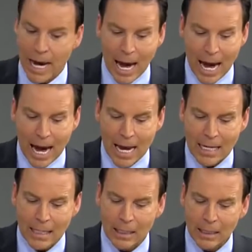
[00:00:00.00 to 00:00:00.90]

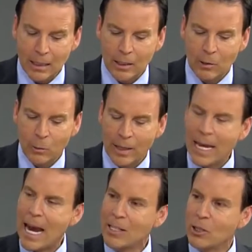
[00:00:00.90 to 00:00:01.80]
And when
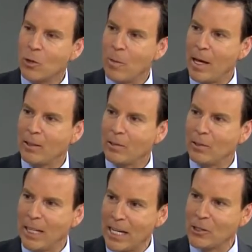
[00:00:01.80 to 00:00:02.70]
they ask you about
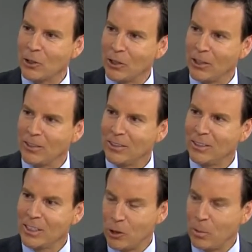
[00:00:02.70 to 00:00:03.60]
laser,
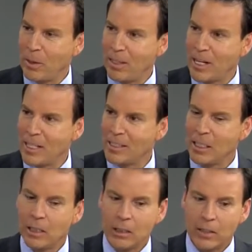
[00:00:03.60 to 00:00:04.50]
because you're a periodontist,
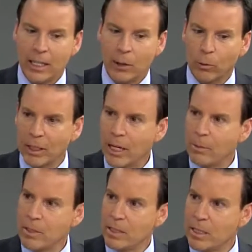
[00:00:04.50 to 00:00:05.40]
to get rid of
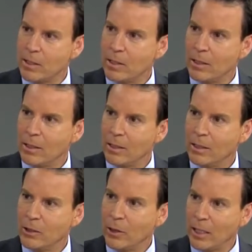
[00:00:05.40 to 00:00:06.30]
gum disease,
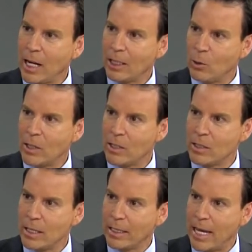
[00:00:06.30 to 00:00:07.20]
do you get a lot of
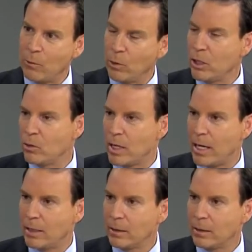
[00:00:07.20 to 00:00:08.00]
questions like that? And what do you say?